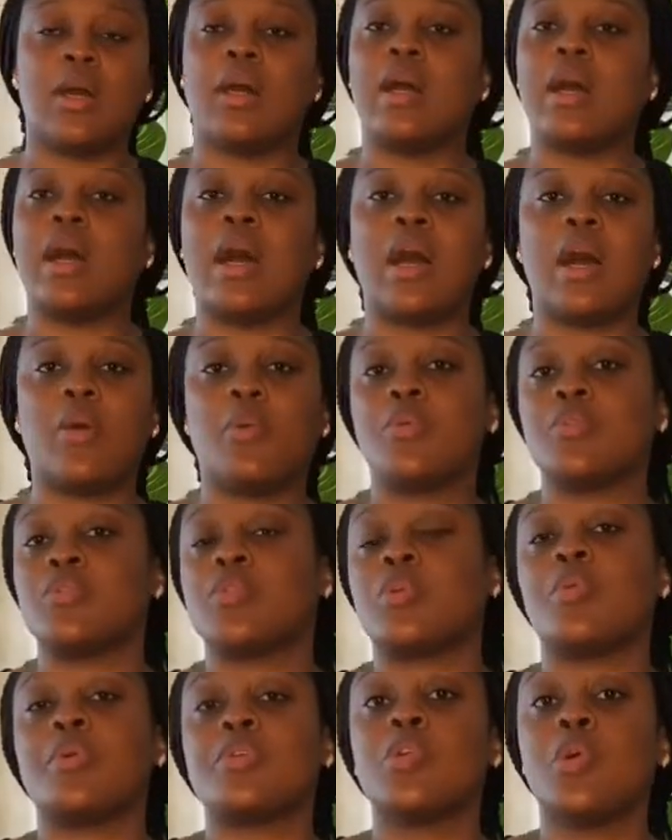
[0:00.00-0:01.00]
I was
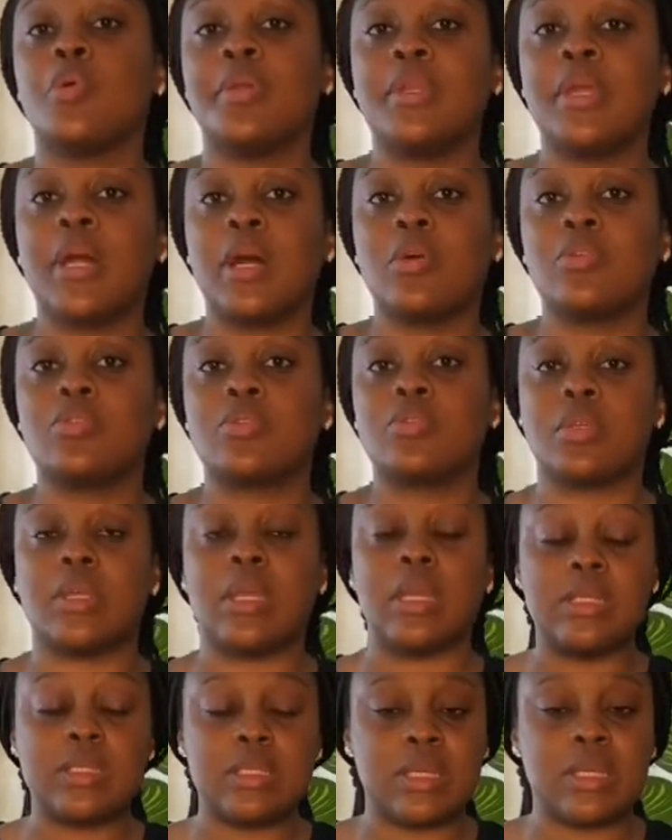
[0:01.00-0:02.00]
always going out,
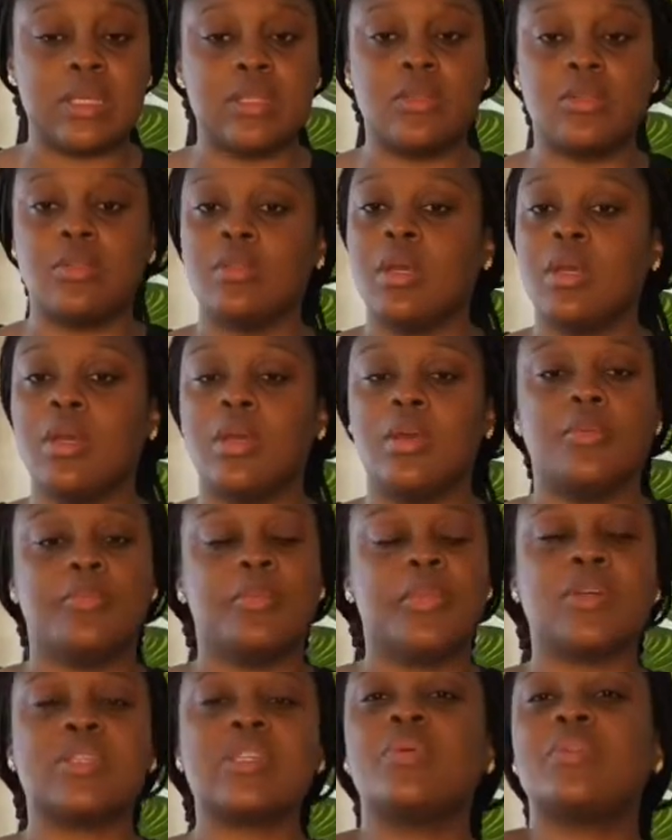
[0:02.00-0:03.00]
eating,
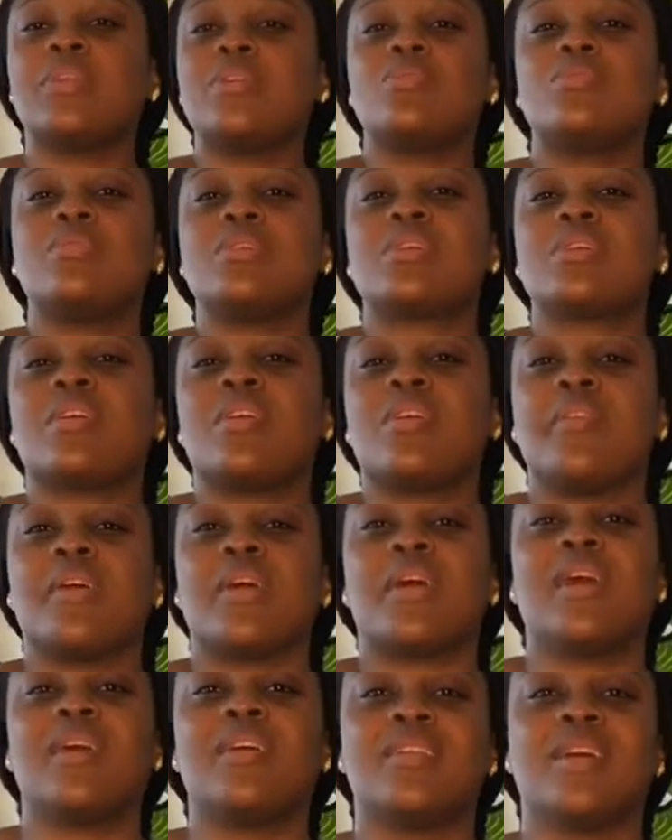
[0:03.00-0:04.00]
because I wanted to discover
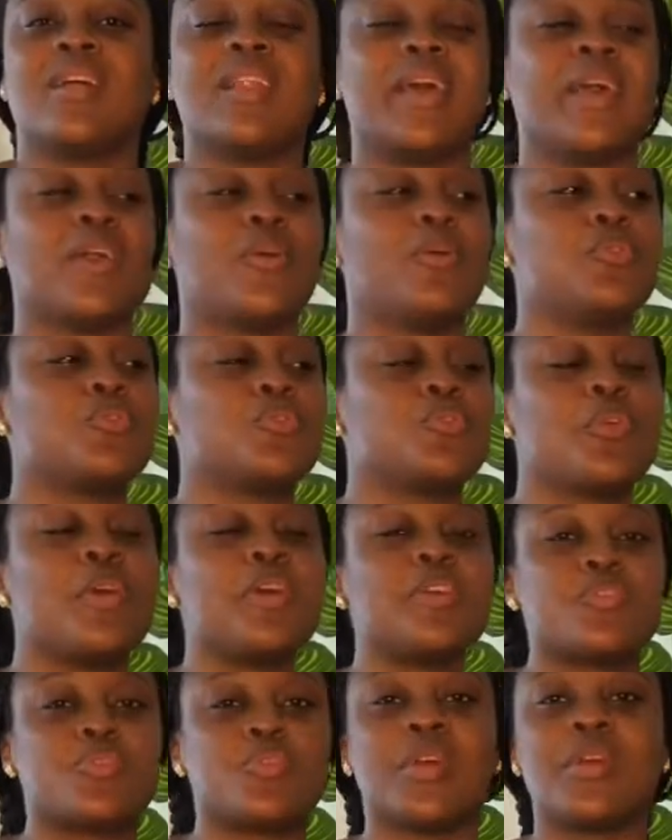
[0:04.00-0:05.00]
Ghana, like go to
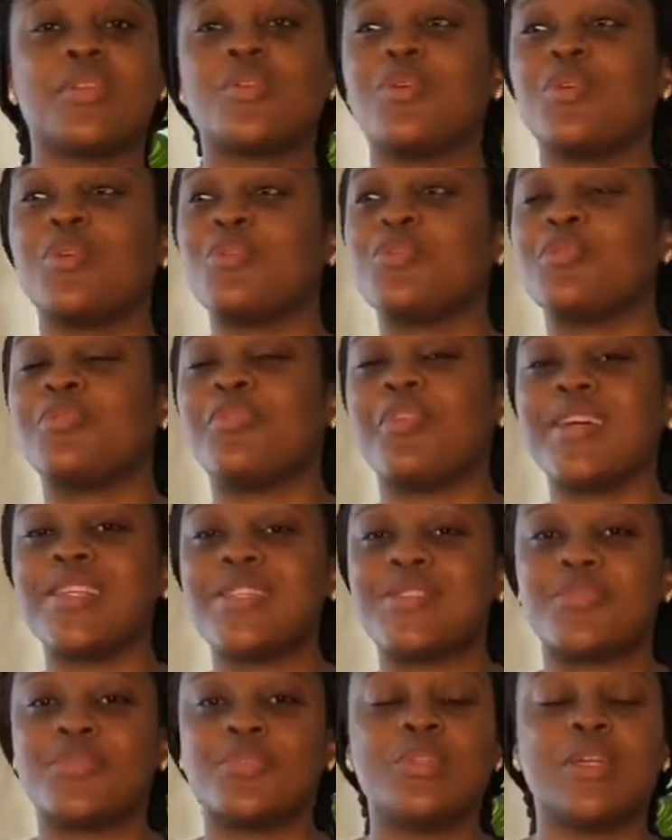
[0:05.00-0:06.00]
restaurant, go to fast
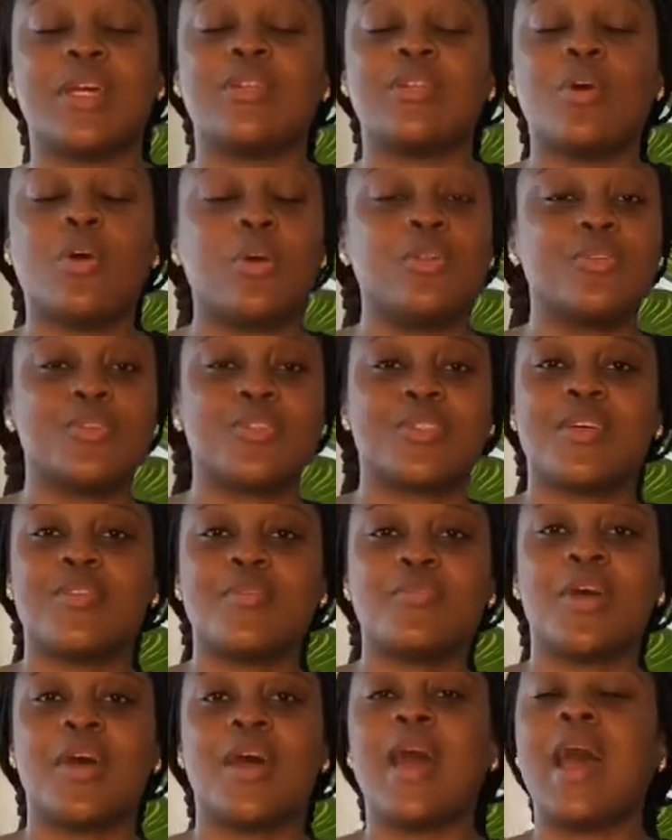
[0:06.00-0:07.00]
food and all those stuff.
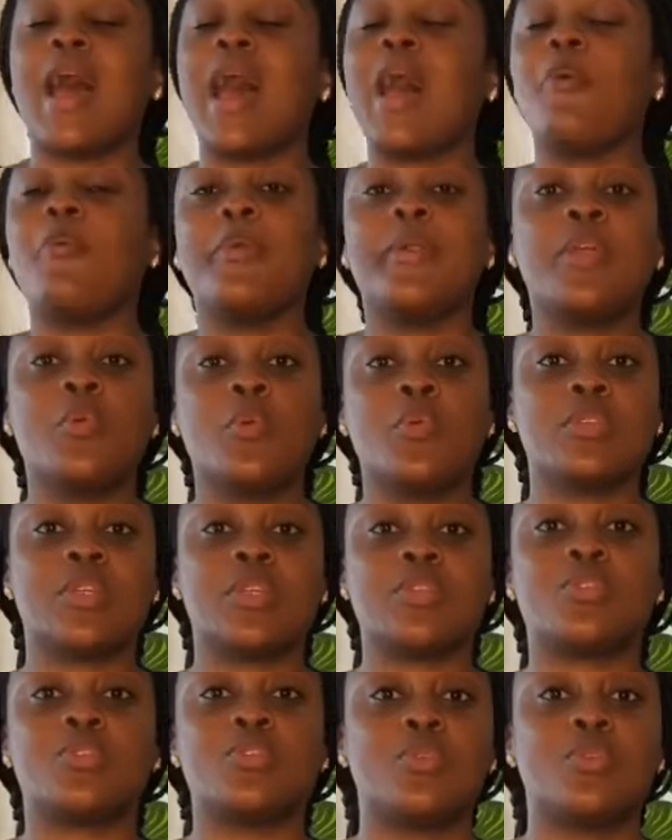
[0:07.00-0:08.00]
I really wanted to
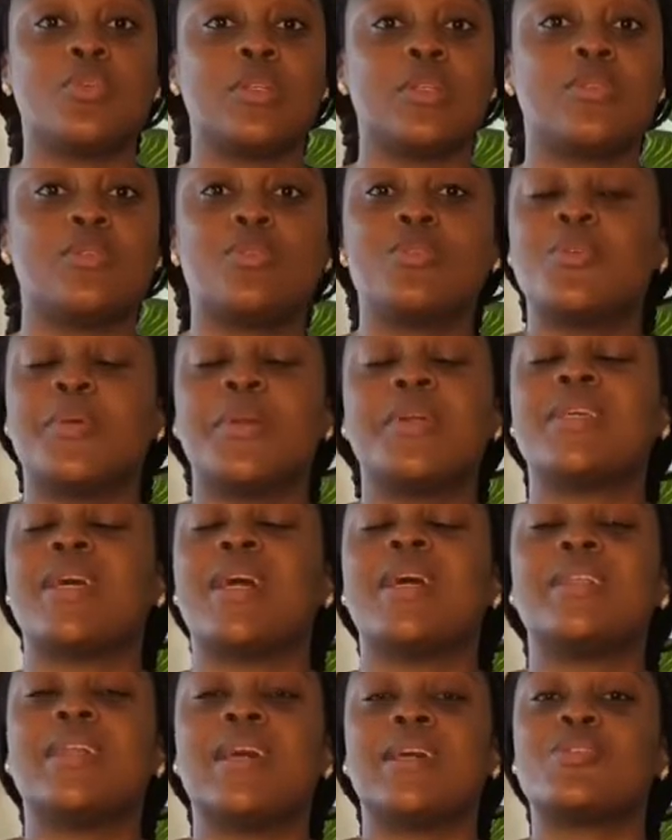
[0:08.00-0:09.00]
do it and
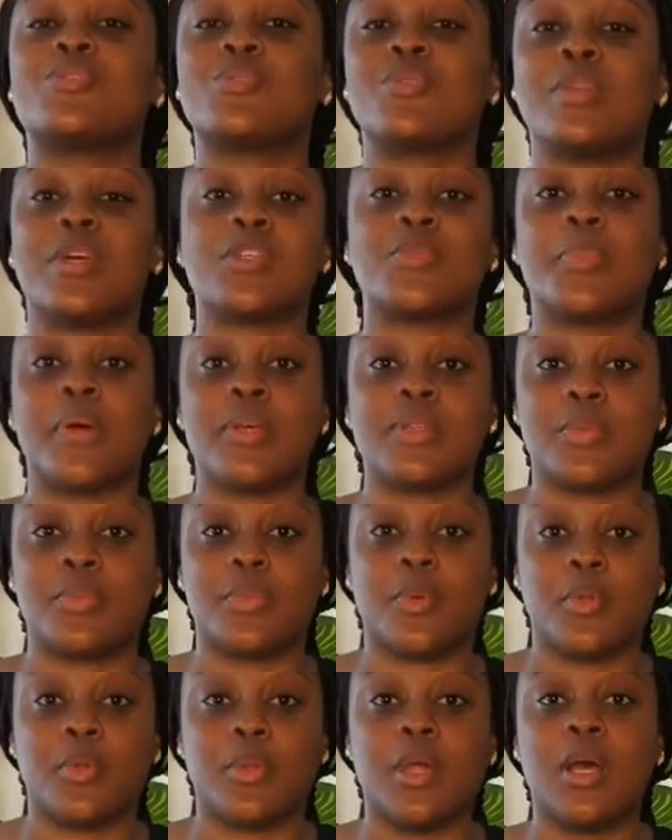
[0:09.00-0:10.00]
as soon as
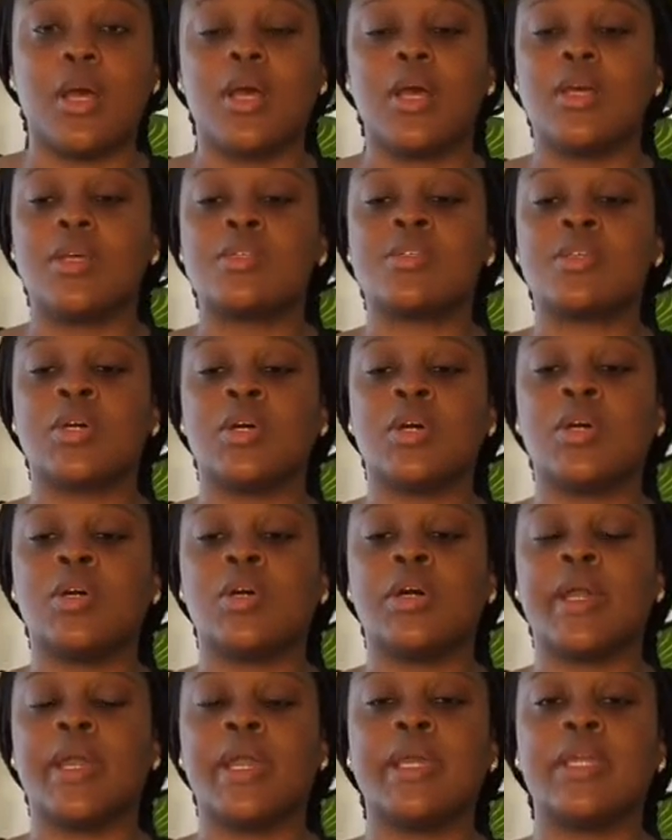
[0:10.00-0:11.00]
possible. So
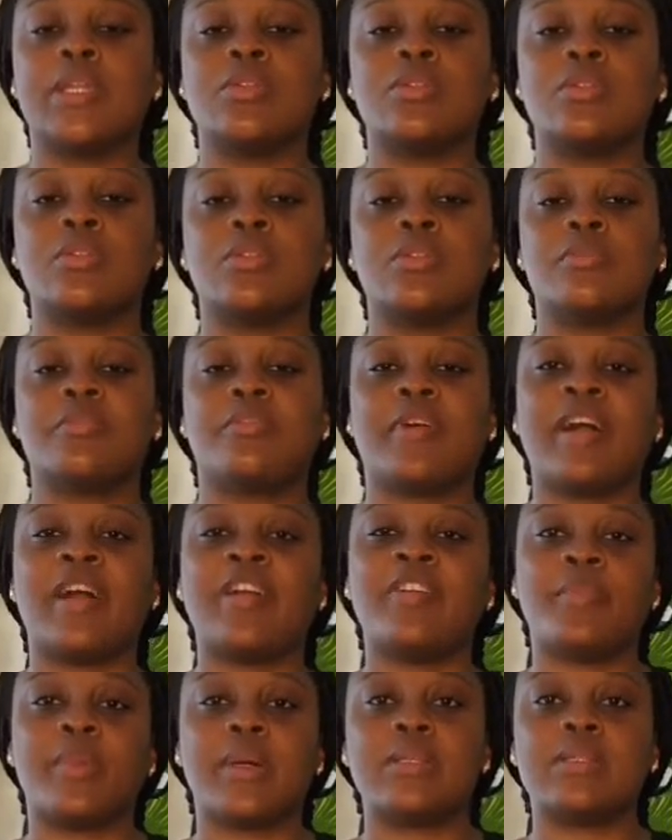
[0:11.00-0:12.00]
in 5
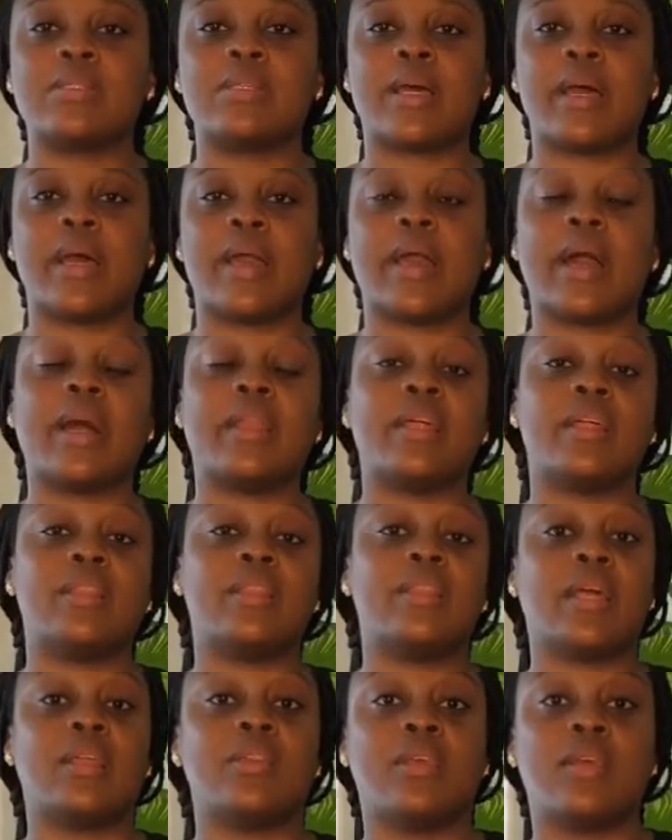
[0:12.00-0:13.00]
months, I added
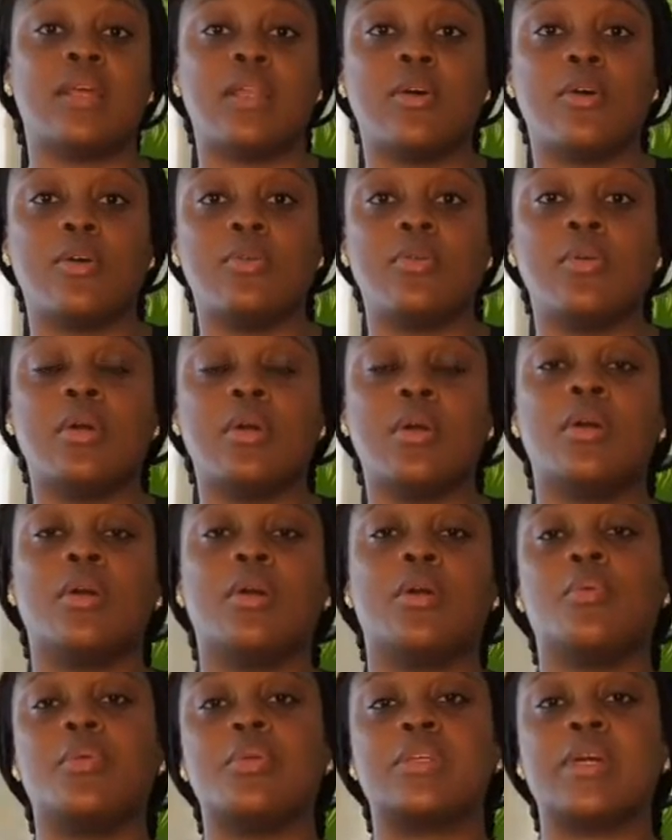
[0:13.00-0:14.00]
10 kilo.
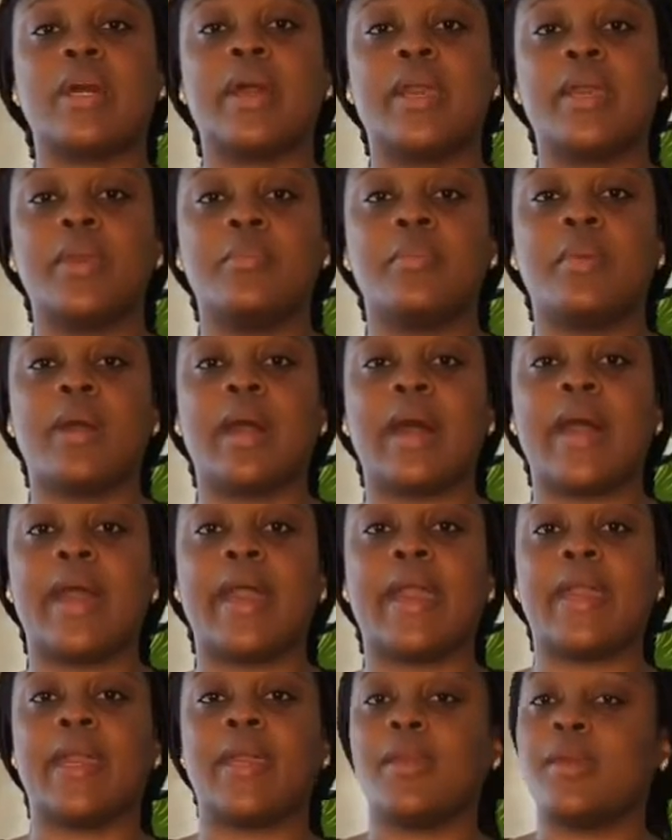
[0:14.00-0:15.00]
With time,
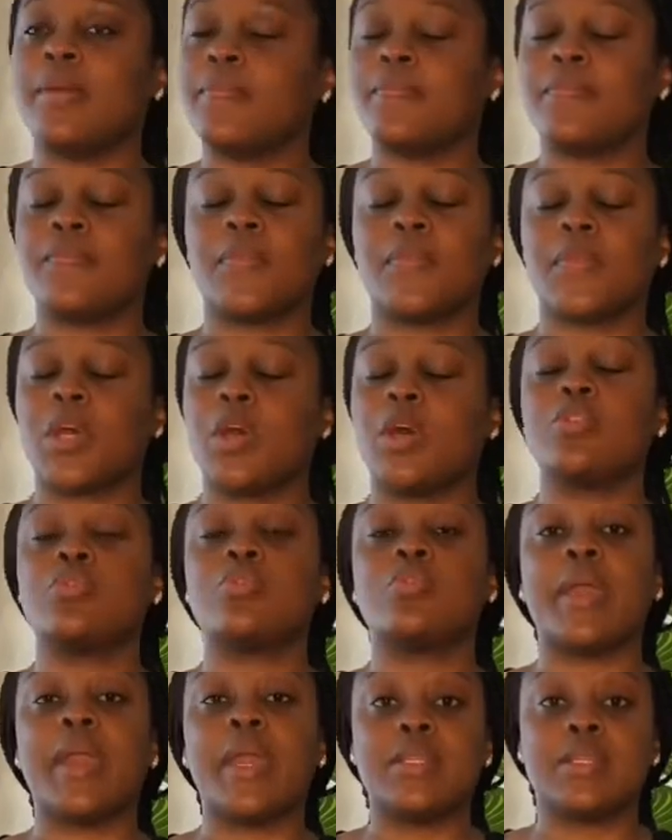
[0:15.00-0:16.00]
I got to
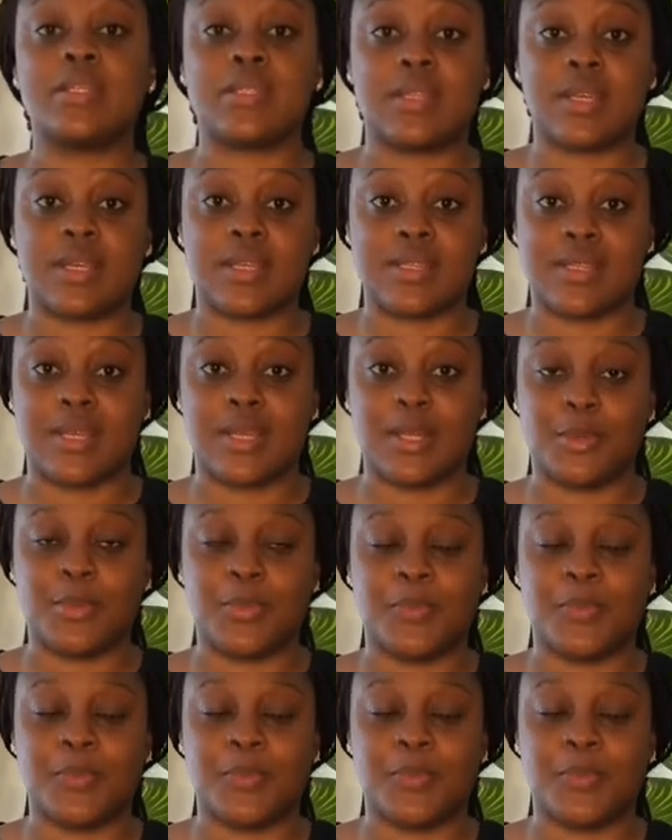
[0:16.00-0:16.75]
86 kilo.